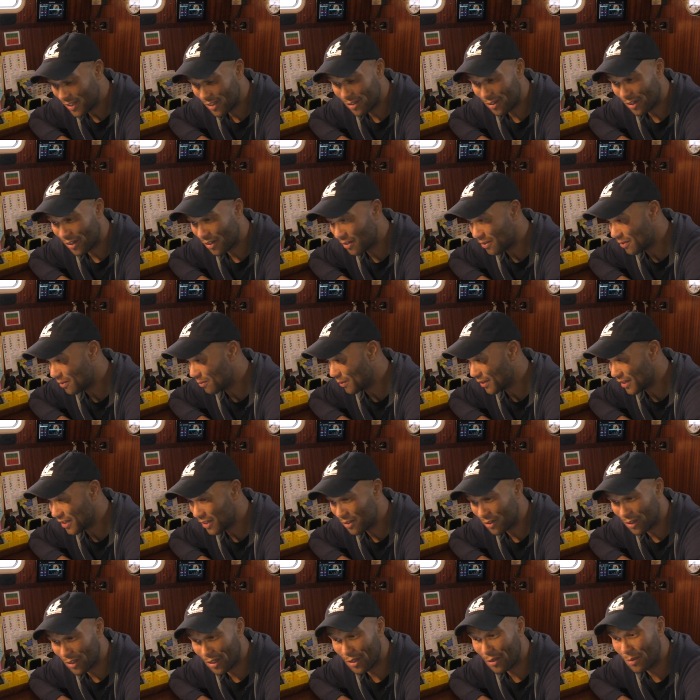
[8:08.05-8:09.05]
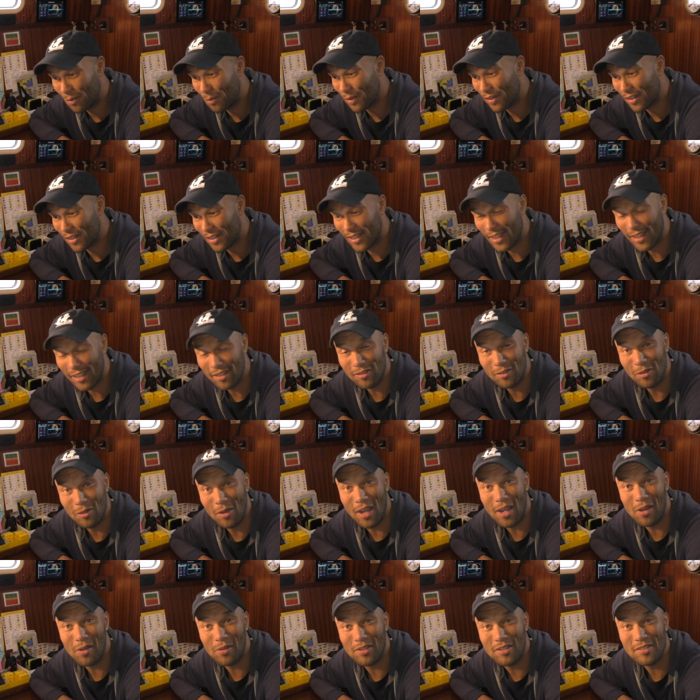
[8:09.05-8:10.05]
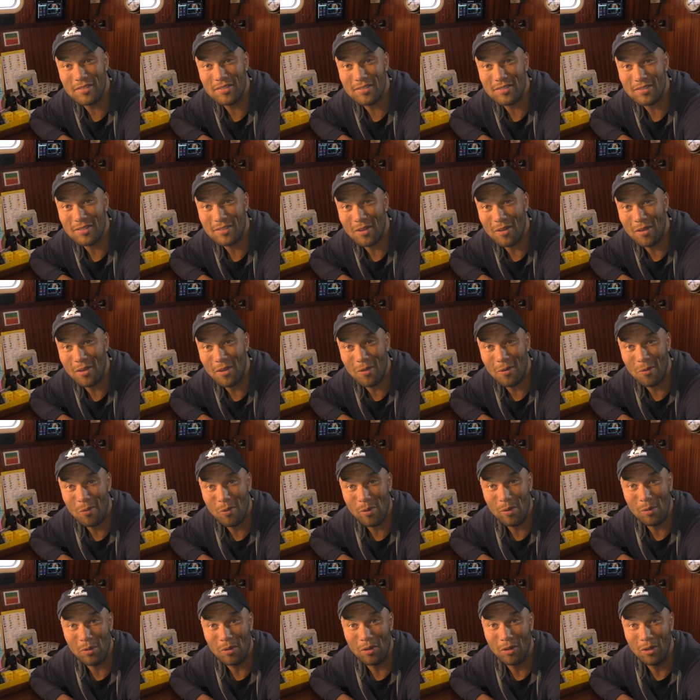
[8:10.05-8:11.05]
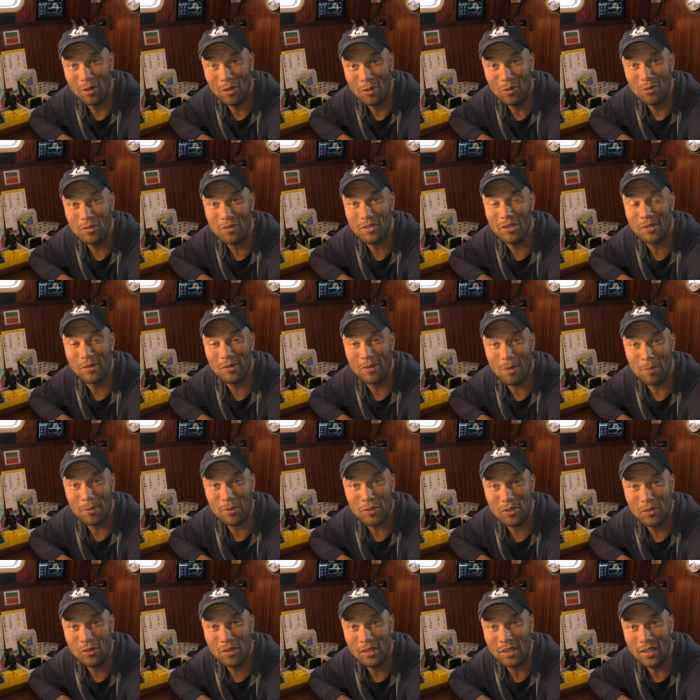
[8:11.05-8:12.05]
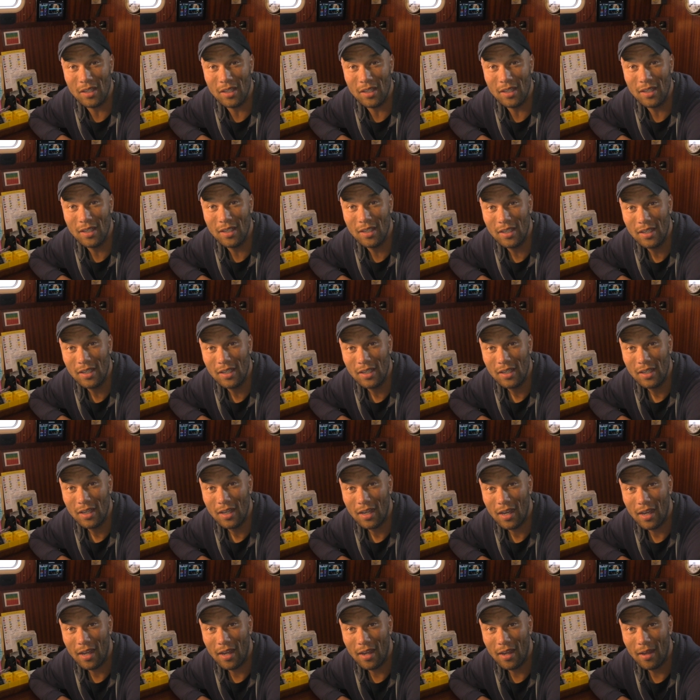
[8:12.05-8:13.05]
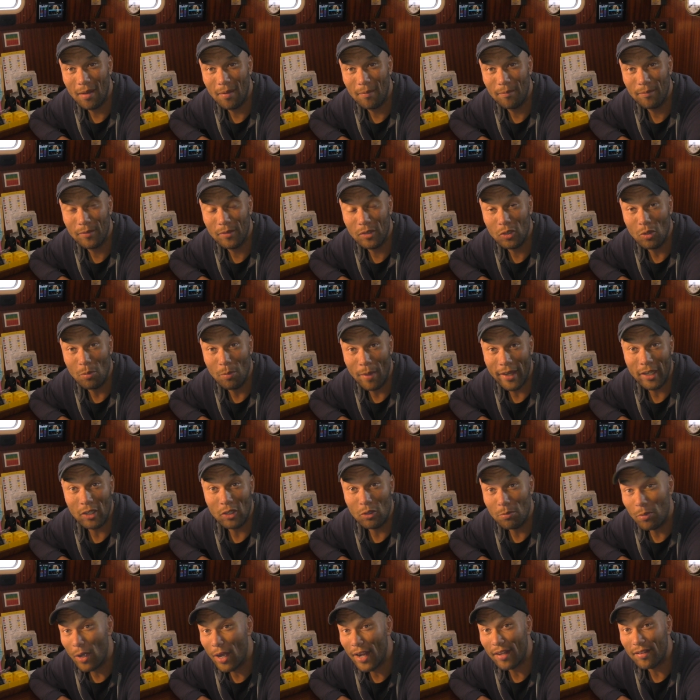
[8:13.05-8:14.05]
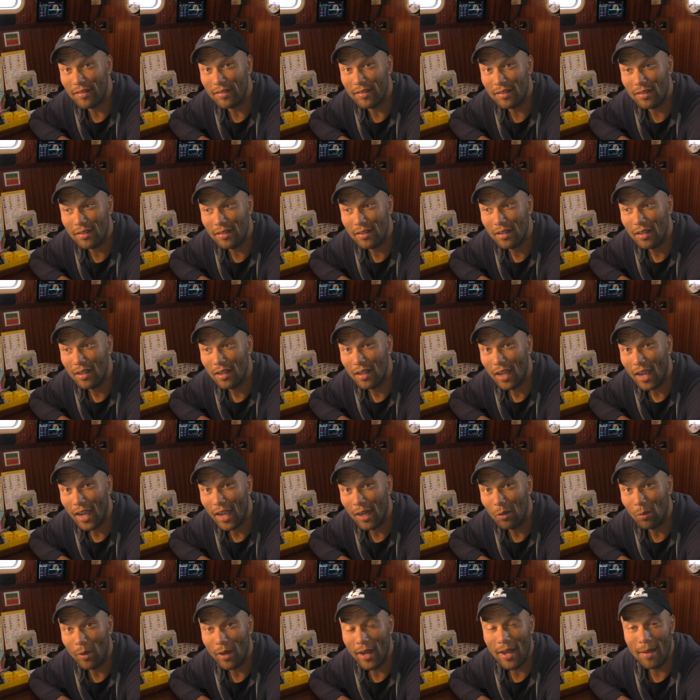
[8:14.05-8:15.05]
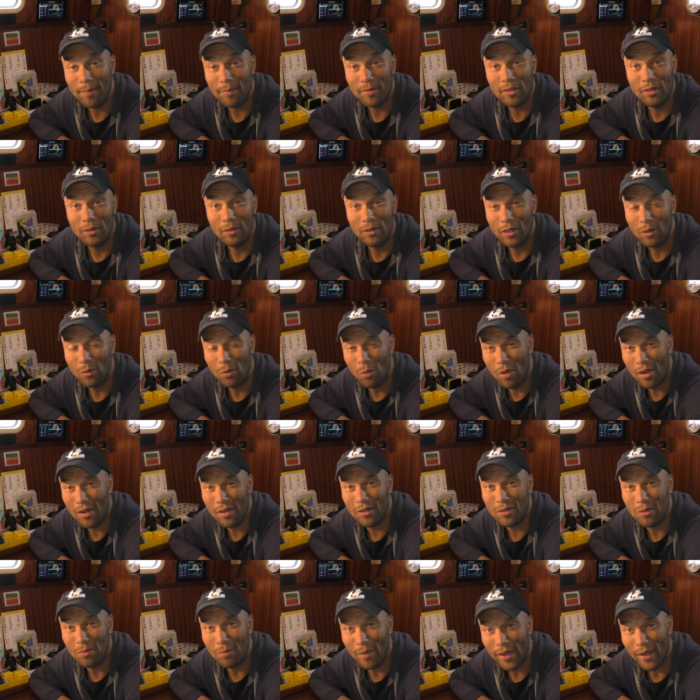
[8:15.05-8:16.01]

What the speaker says: need to go within the next 2 hours or we will lose our opportunity to make it to Brest. And we absolutely wanted to